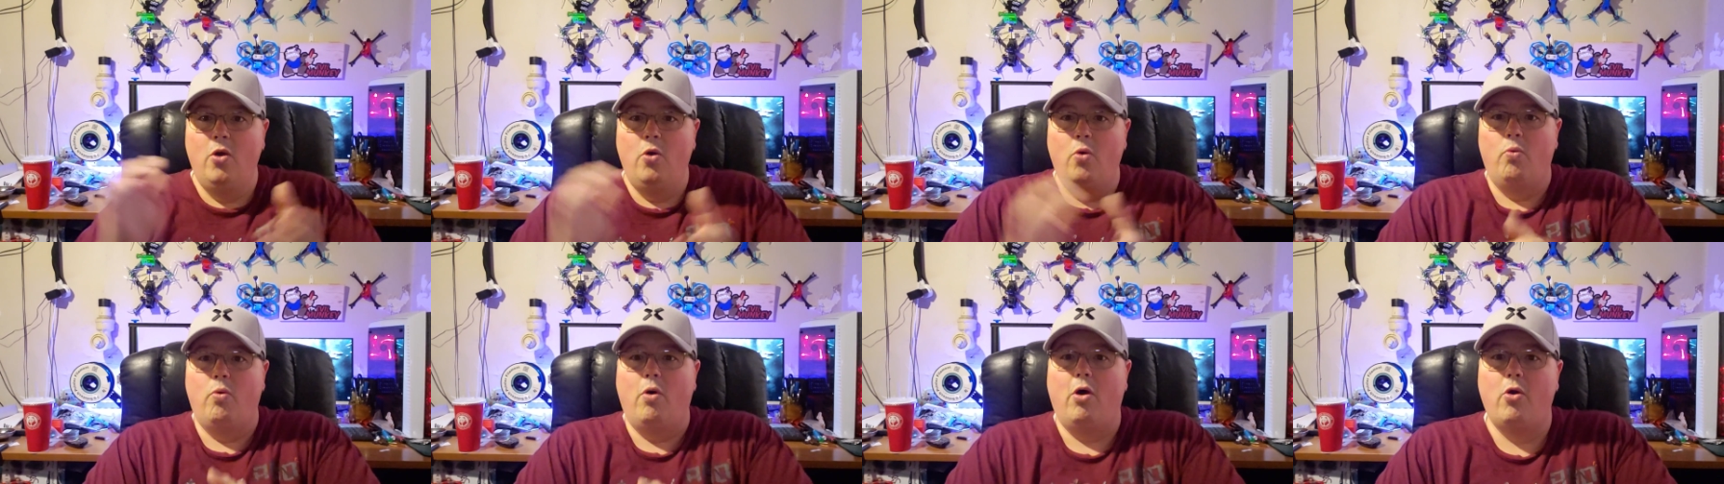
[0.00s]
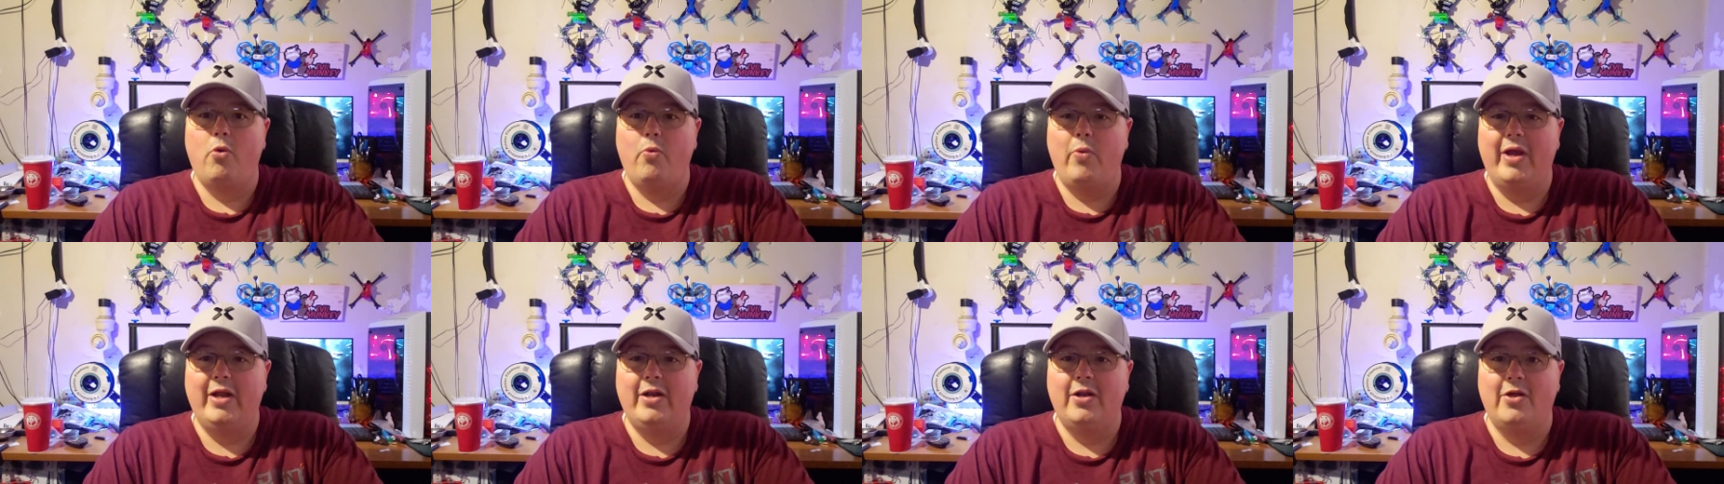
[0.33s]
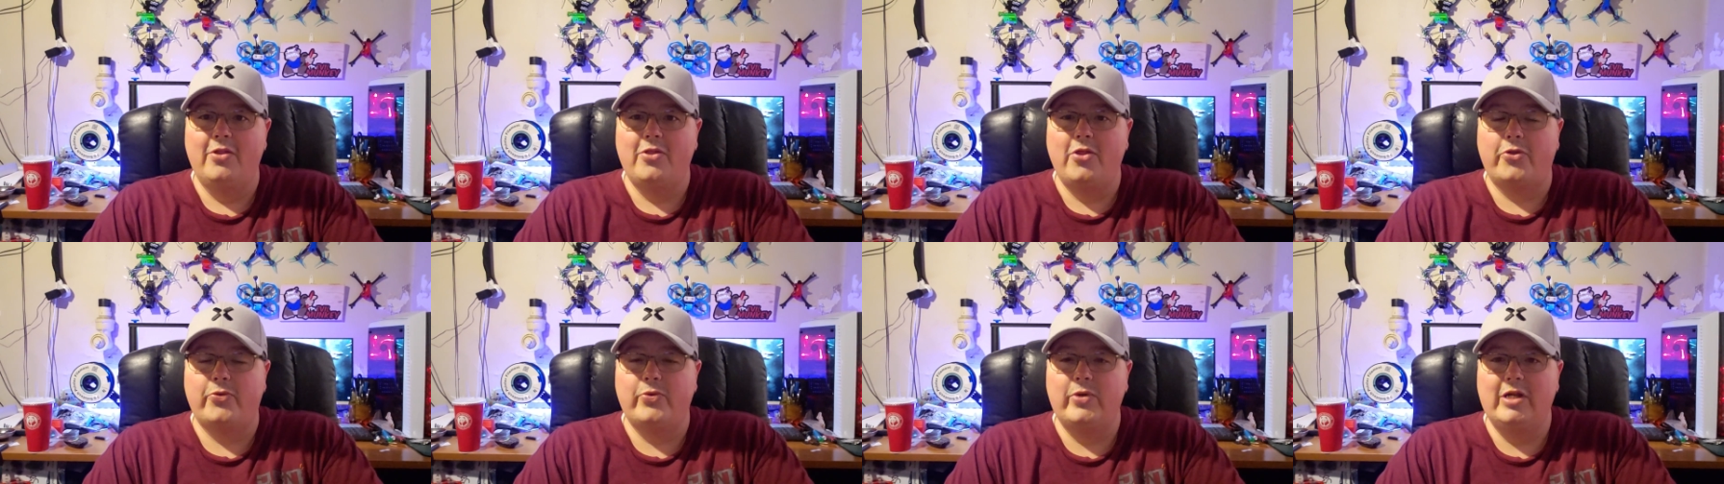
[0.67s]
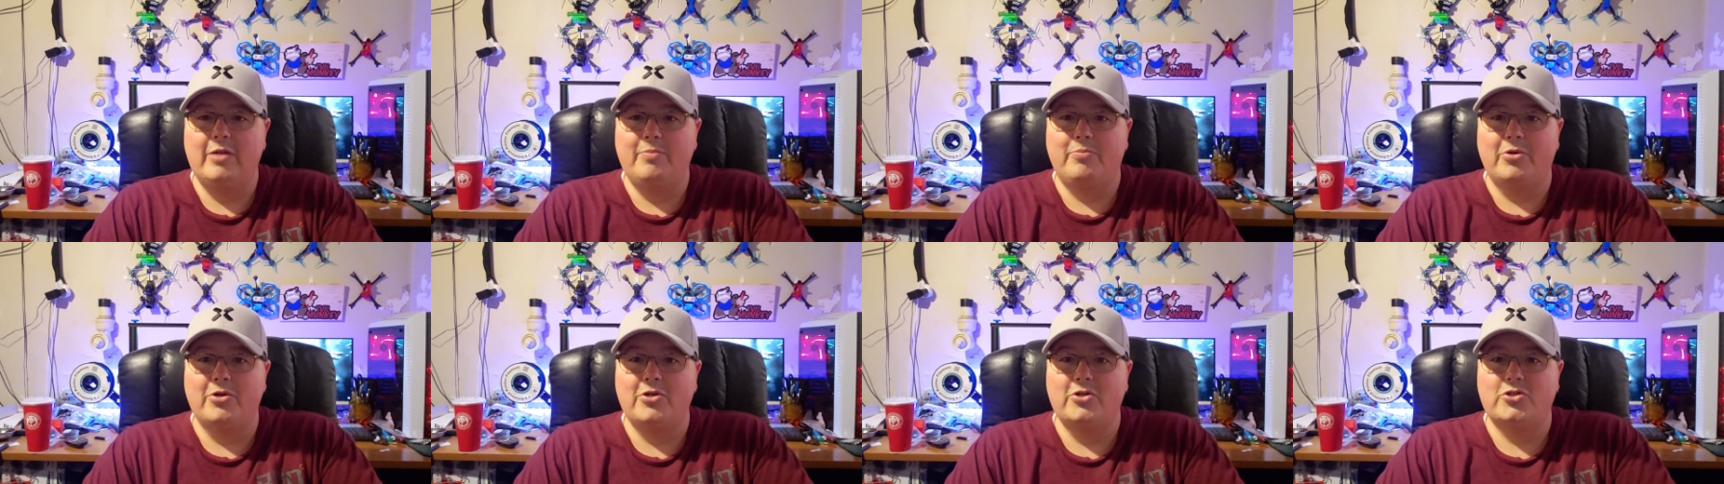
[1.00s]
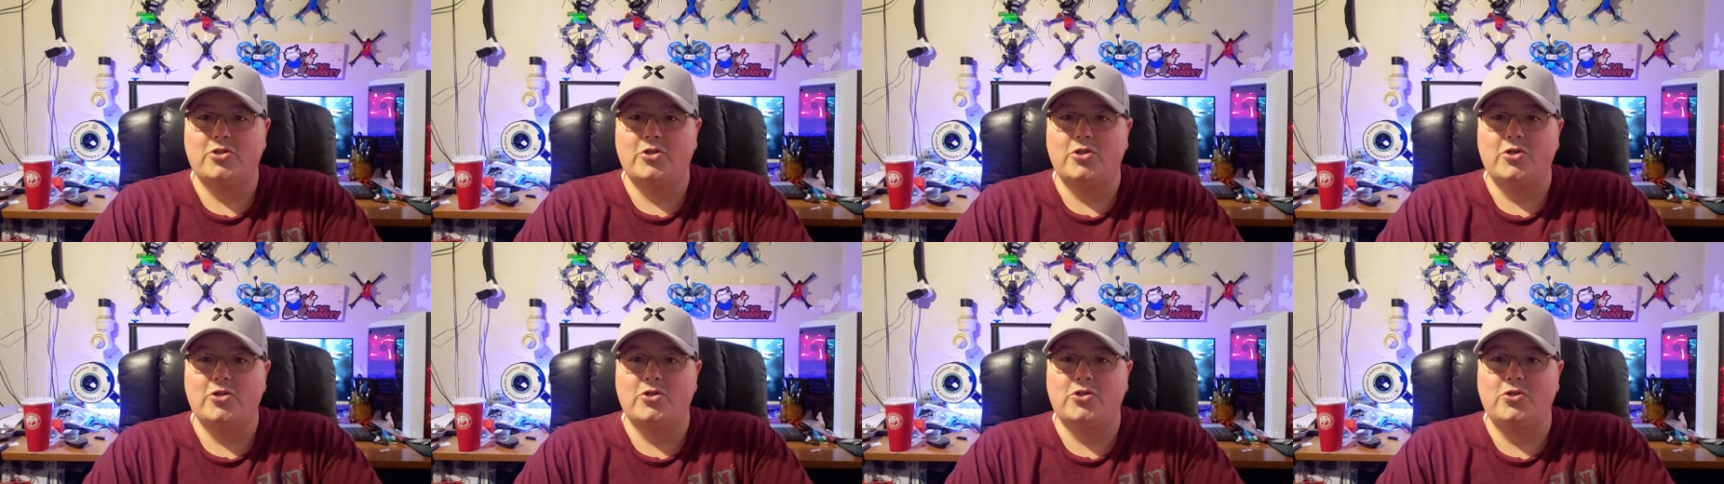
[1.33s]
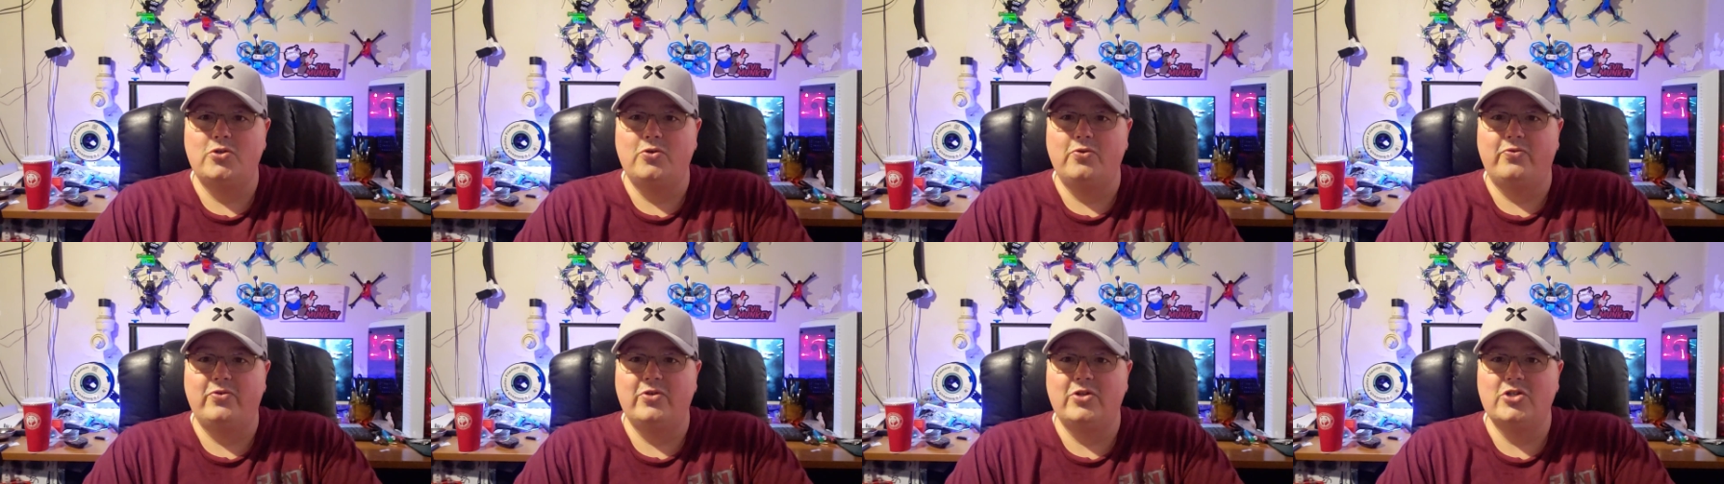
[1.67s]
While we're waiting on the 3D printer
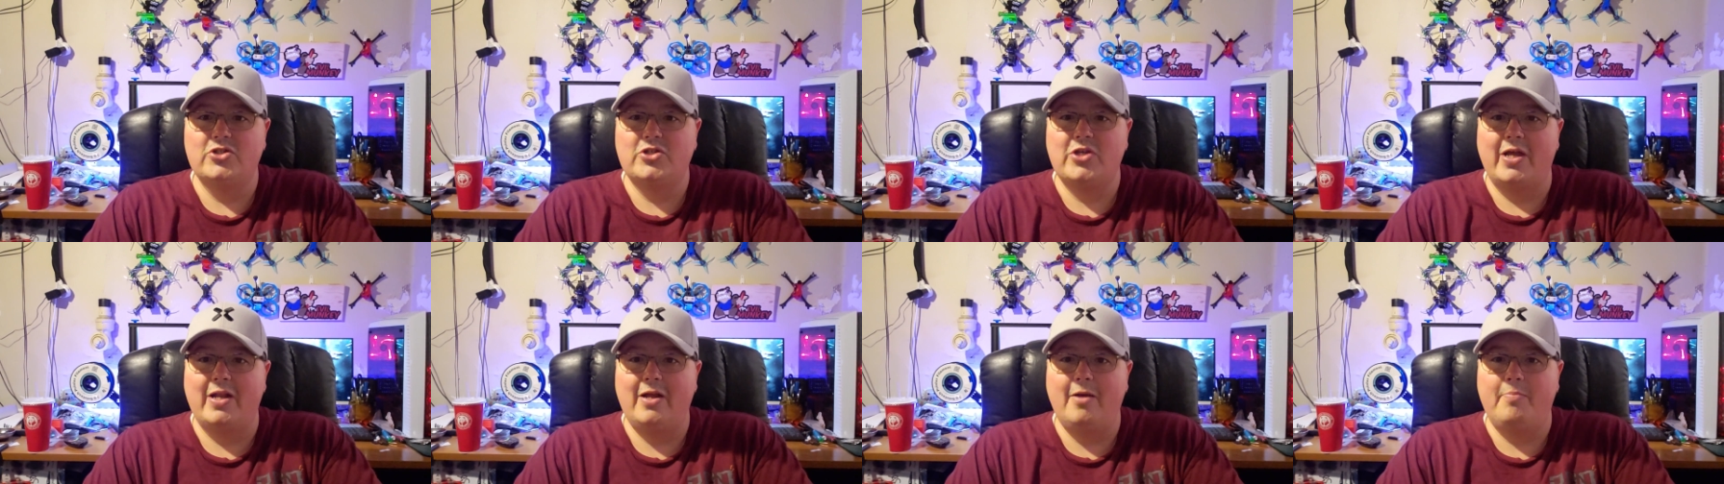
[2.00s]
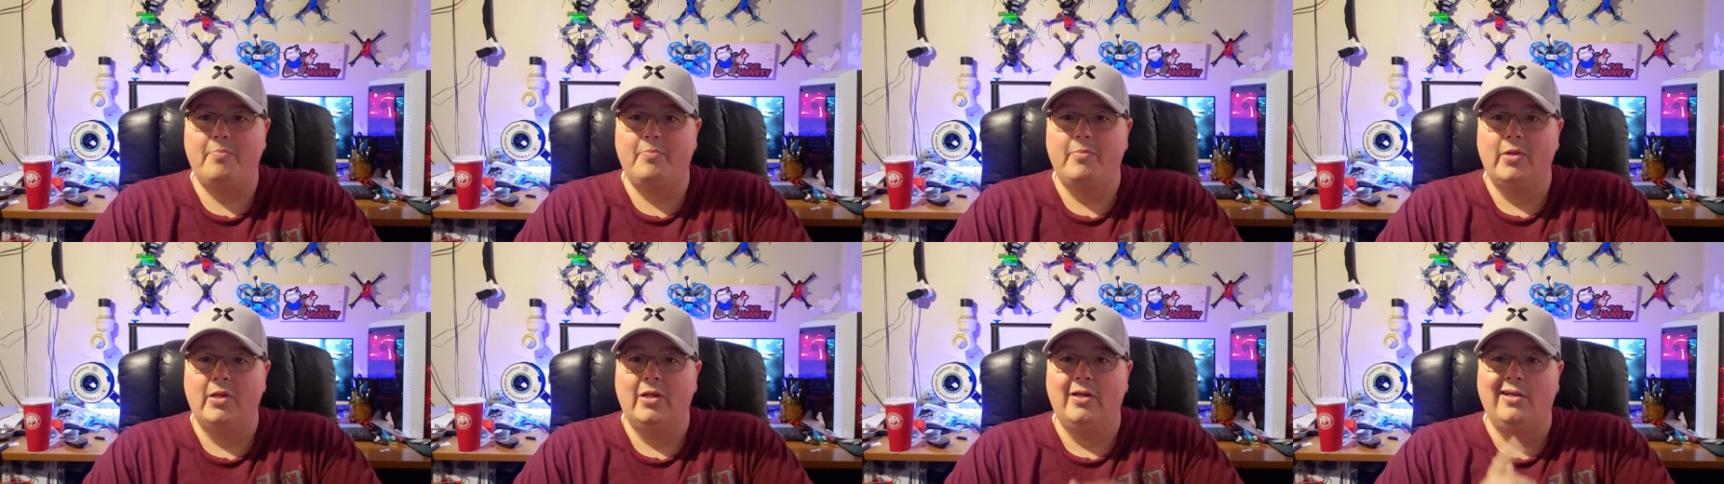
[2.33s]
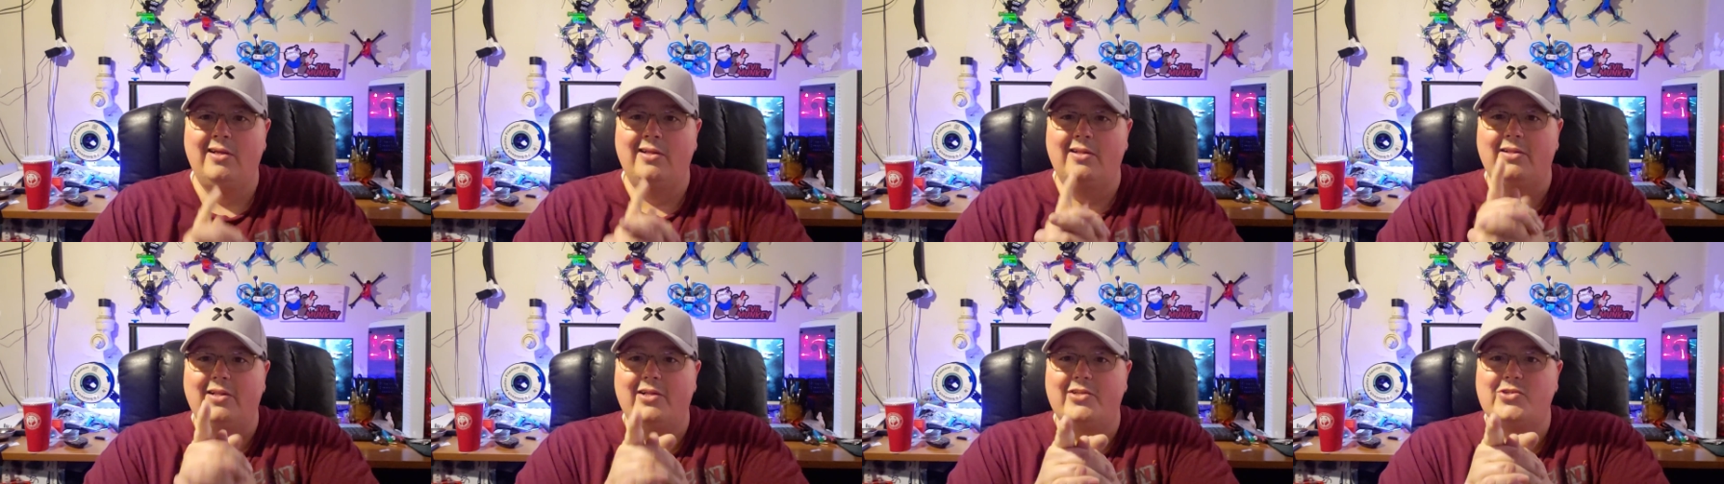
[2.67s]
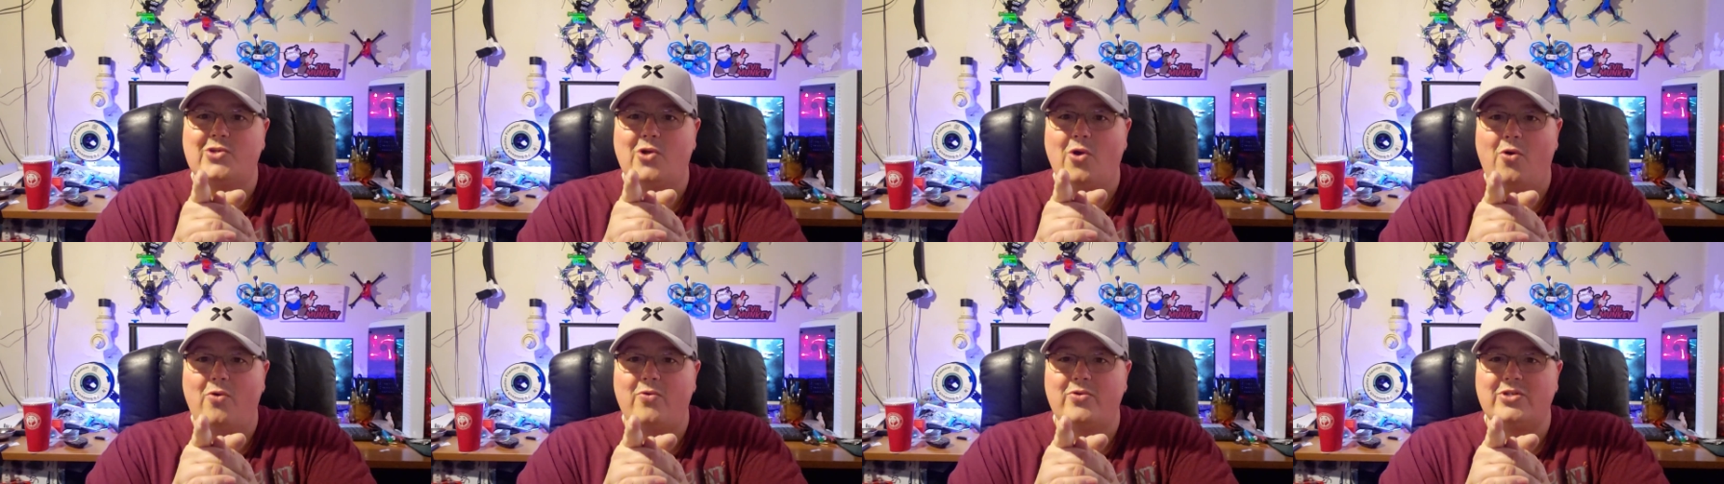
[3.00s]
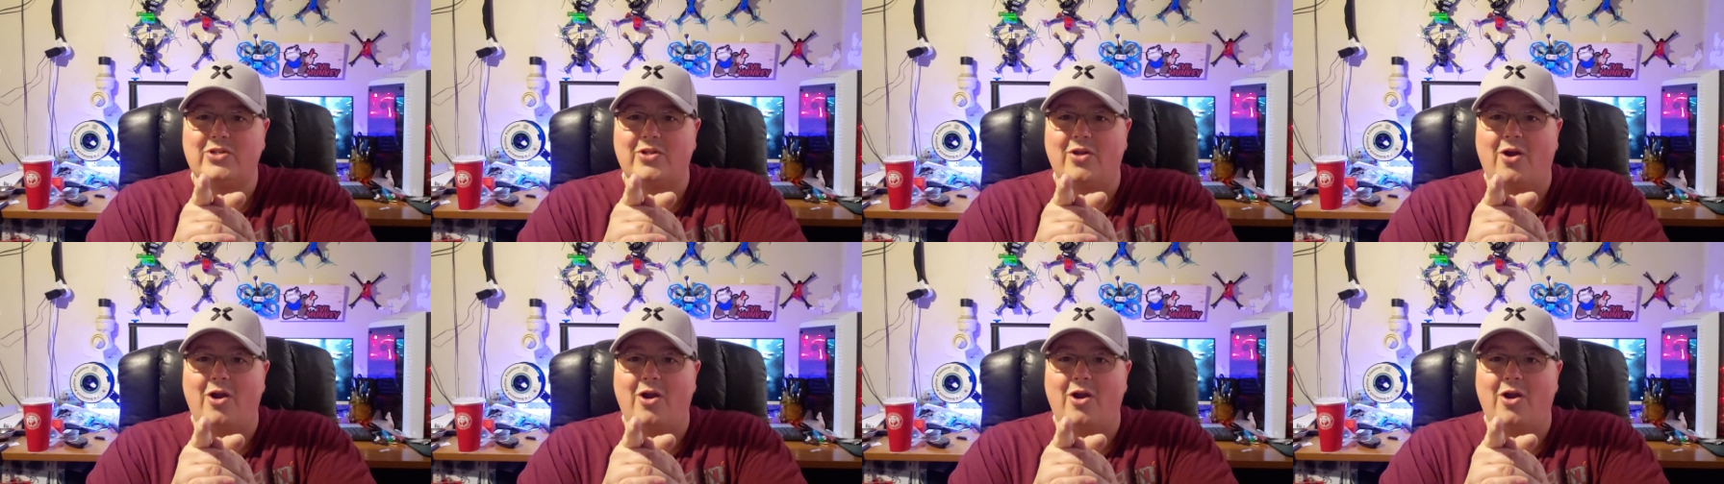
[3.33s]
to finish setup, let's go over to the